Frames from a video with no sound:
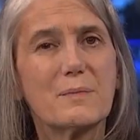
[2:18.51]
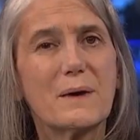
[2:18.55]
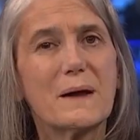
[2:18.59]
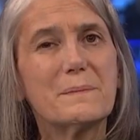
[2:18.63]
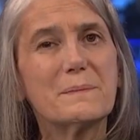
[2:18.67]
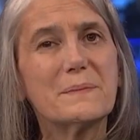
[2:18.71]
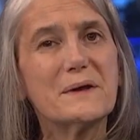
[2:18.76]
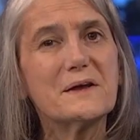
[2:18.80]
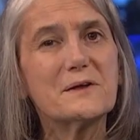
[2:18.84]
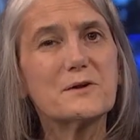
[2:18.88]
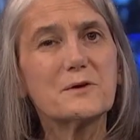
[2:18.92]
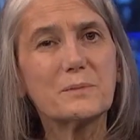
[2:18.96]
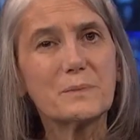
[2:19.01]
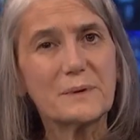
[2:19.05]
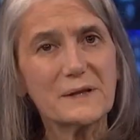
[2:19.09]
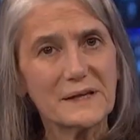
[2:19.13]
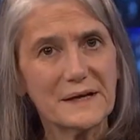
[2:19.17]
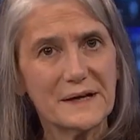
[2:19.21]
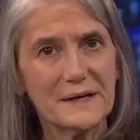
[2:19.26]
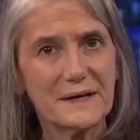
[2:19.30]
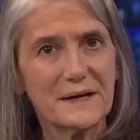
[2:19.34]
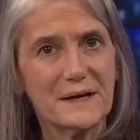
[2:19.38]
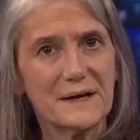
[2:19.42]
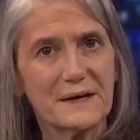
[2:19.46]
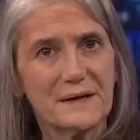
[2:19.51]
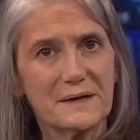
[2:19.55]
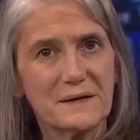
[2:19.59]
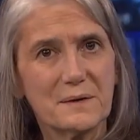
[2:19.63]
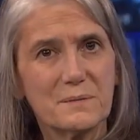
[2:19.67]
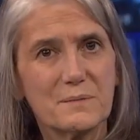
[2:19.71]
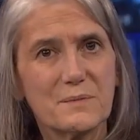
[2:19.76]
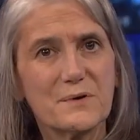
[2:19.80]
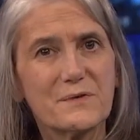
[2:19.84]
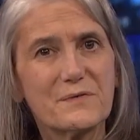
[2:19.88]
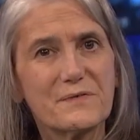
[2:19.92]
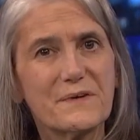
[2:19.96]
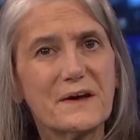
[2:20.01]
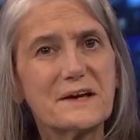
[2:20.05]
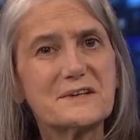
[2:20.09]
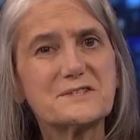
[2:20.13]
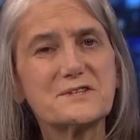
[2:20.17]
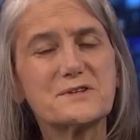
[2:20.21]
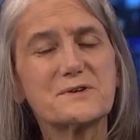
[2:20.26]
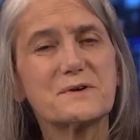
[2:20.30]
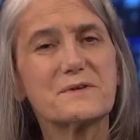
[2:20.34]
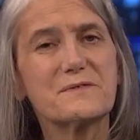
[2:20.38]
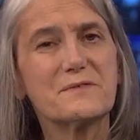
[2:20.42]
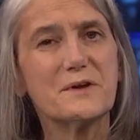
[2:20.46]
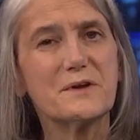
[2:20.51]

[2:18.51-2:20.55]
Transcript: by Peter Balakian, professor of